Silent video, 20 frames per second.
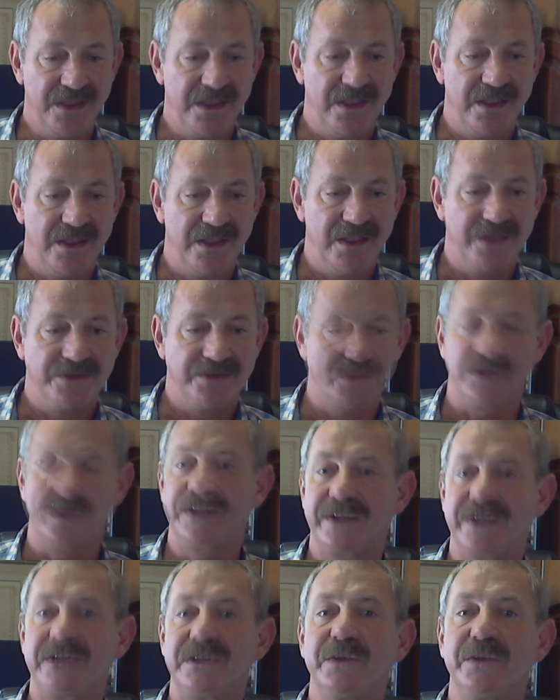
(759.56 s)
So let's
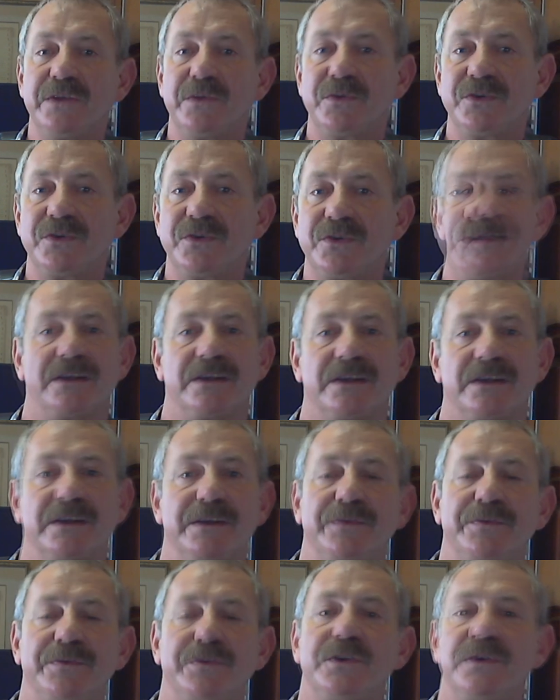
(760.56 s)
learn from each other. If you
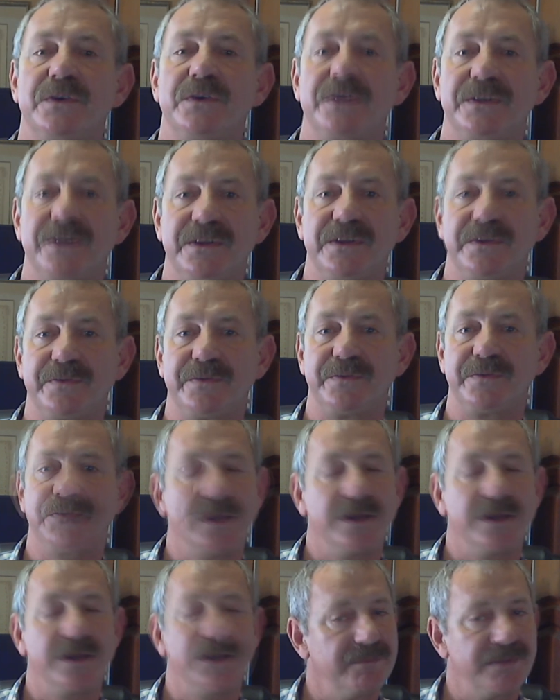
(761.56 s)
do it in a different way,
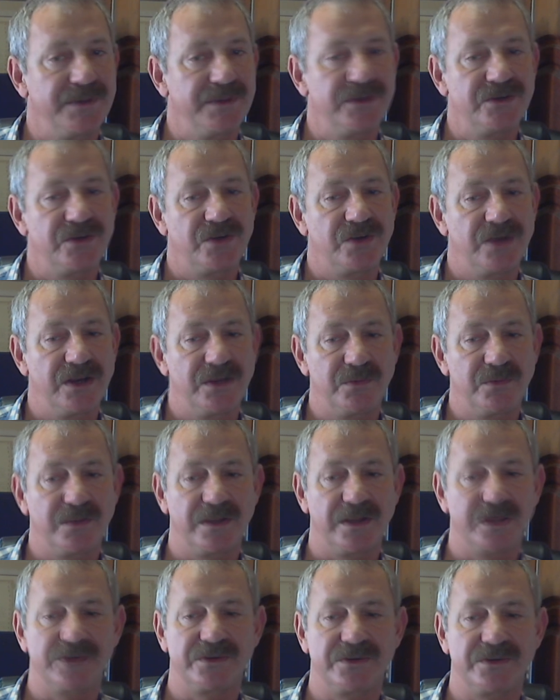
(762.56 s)
please share it with us
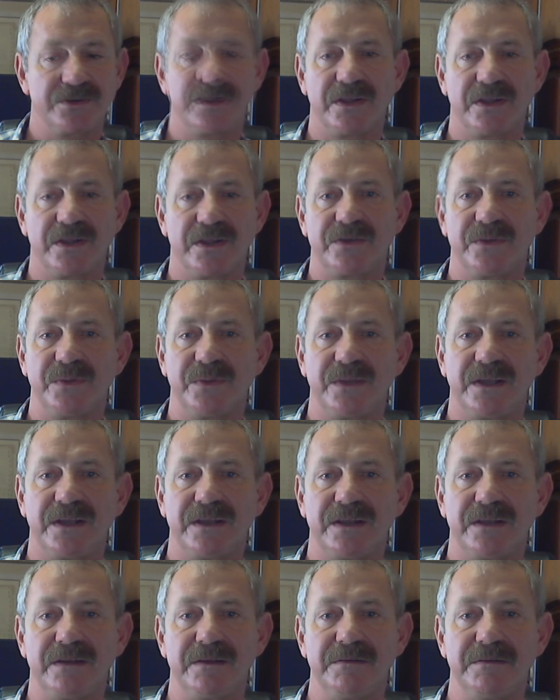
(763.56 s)
so that we
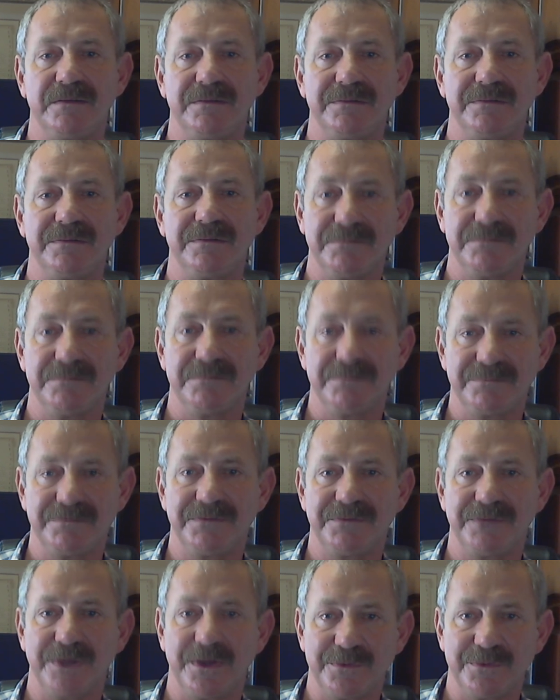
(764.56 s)
can,
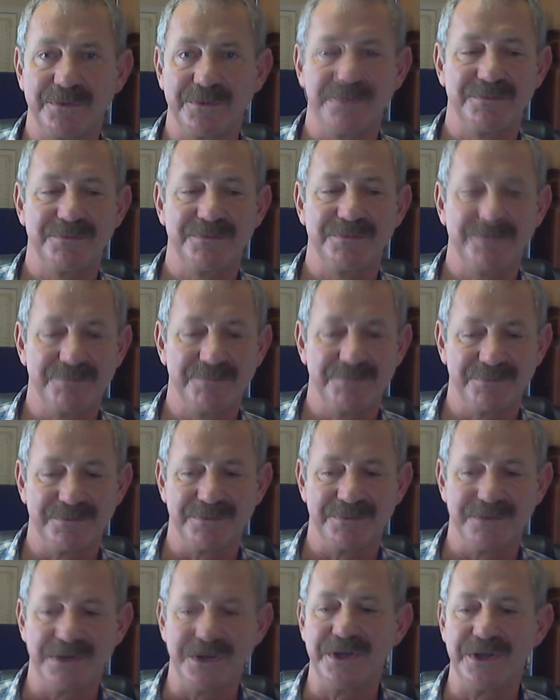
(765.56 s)

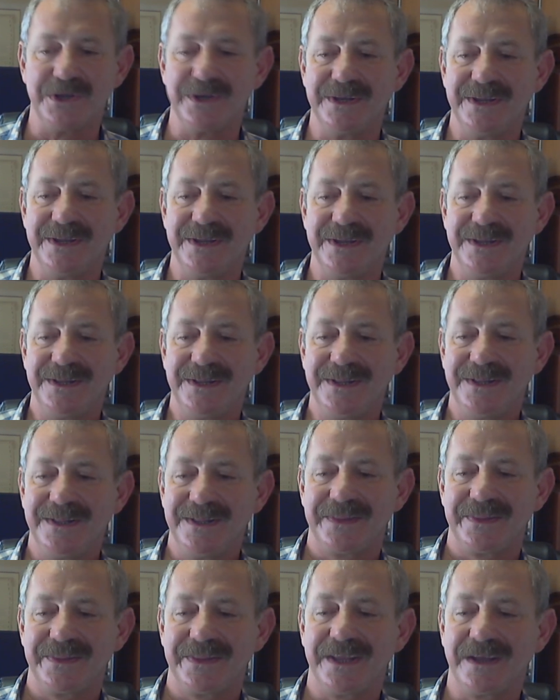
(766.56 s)
learn the
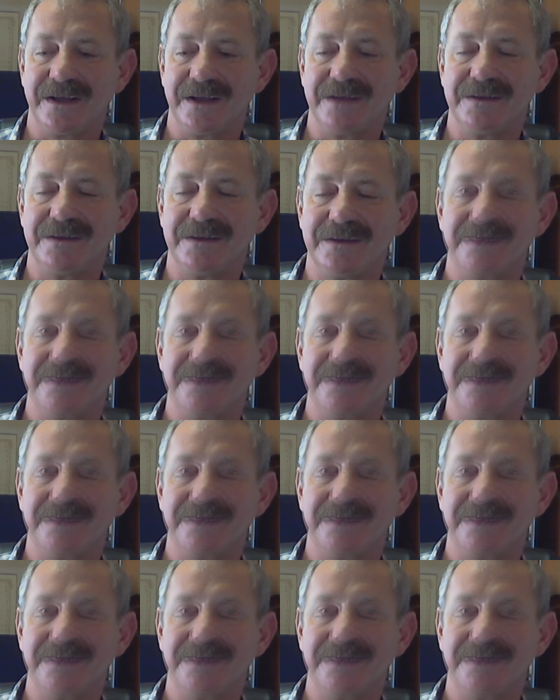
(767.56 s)
young,